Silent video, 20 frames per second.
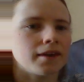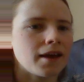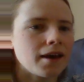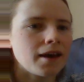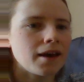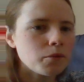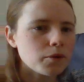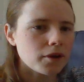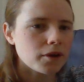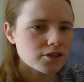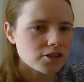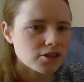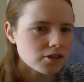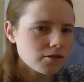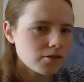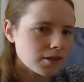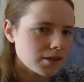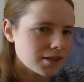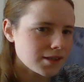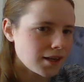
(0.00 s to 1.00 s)
Now what I
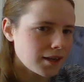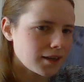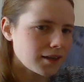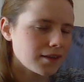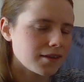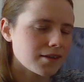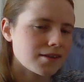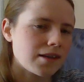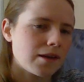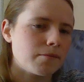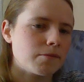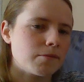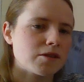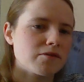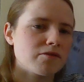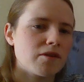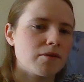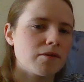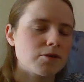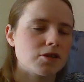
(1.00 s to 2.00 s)
do, exactly the same as
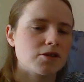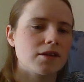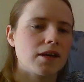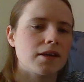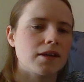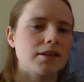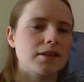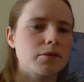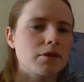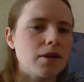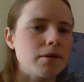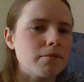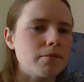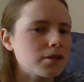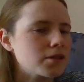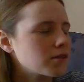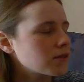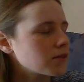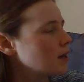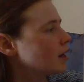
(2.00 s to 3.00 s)
if I'm just adding
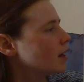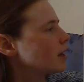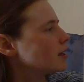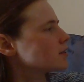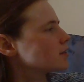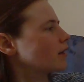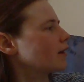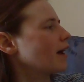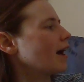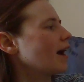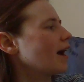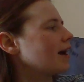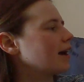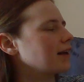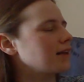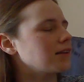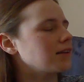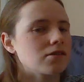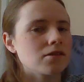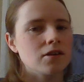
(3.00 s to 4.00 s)
numbers, is I
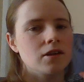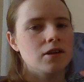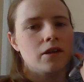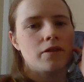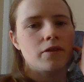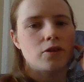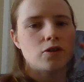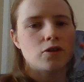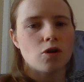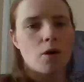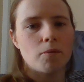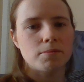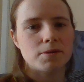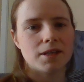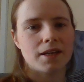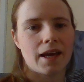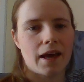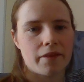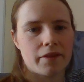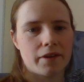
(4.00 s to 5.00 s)
add the top
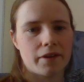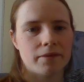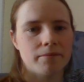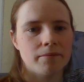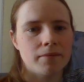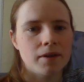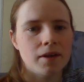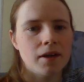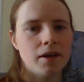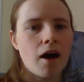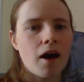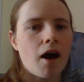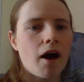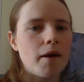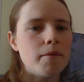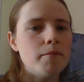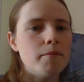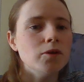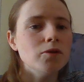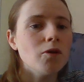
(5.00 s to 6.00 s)
together.
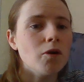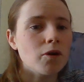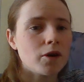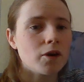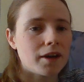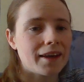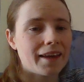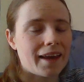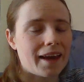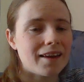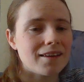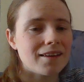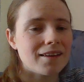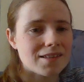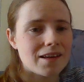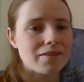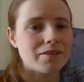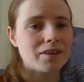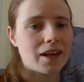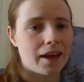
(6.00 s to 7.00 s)
I'm not going to get
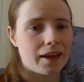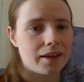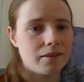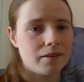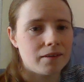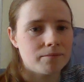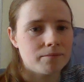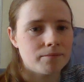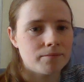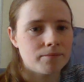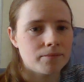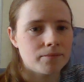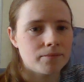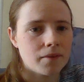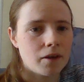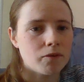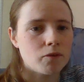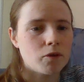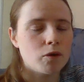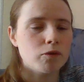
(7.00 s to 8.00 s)
7a.
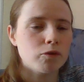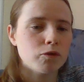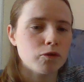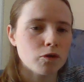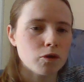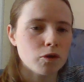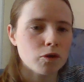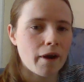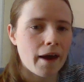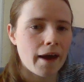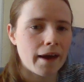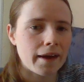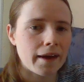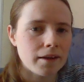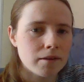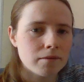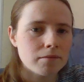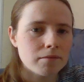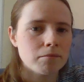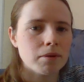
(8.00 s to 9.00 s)
I've got
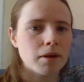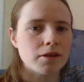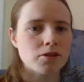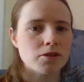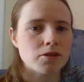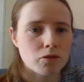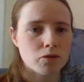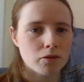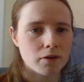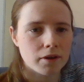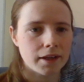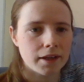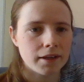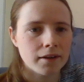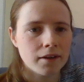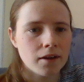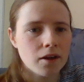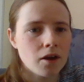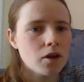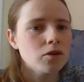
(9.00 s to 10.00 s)
4a plus
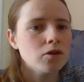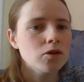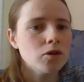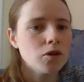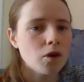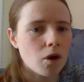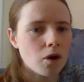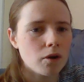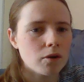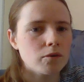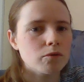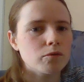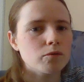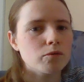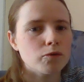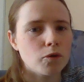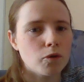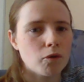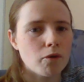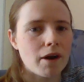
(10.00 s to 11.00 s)
3, not
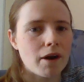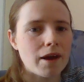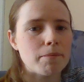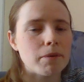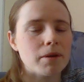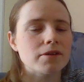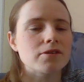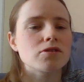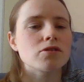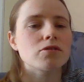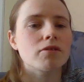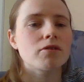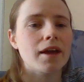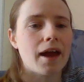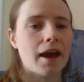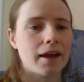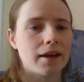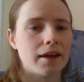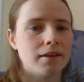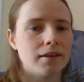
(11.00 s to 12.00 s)
4a plus
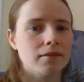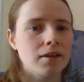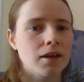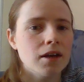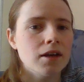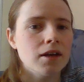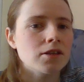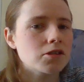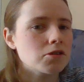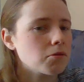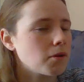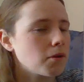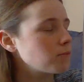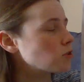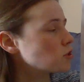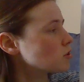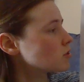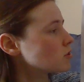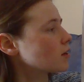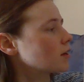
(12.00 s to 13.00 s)
3a. So
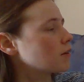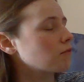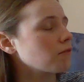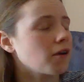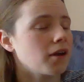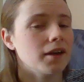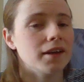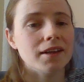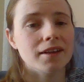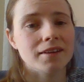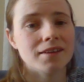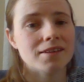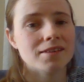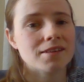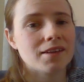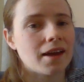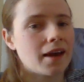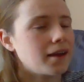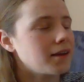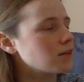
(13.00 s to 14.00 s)
I'm just going to write, in
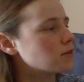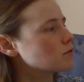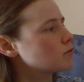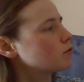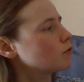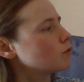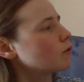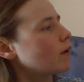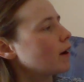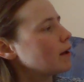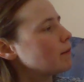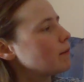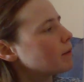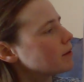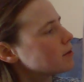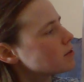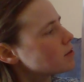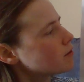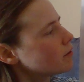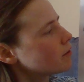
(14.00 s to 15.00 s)
this case, 4a
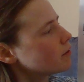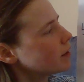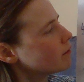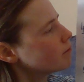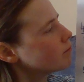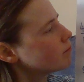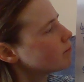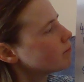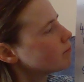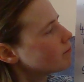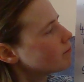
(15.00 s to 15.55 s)
plus 3. If